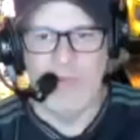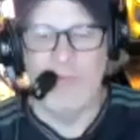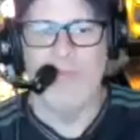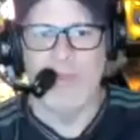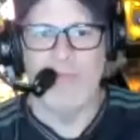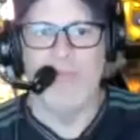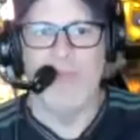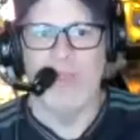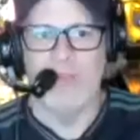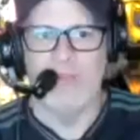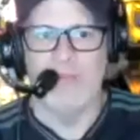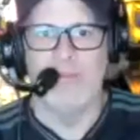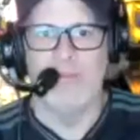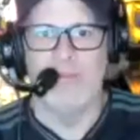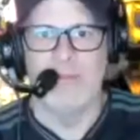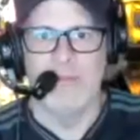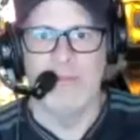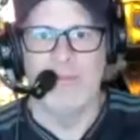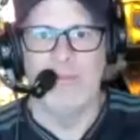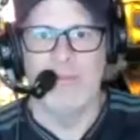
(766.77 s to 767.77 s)
Firefox.
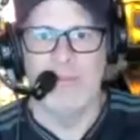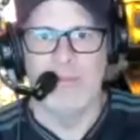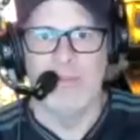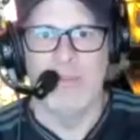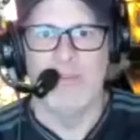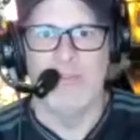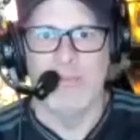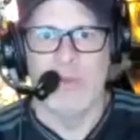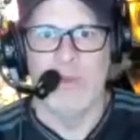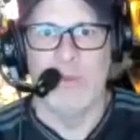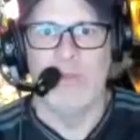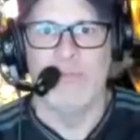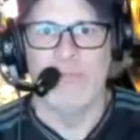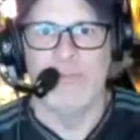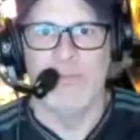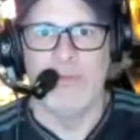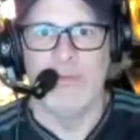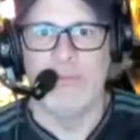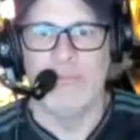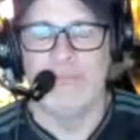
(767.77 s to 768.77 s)
Okay. Well, well
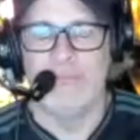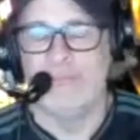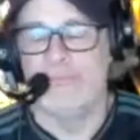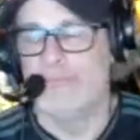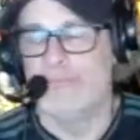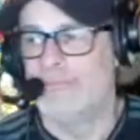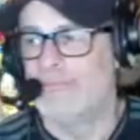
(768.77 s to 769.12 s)
then that's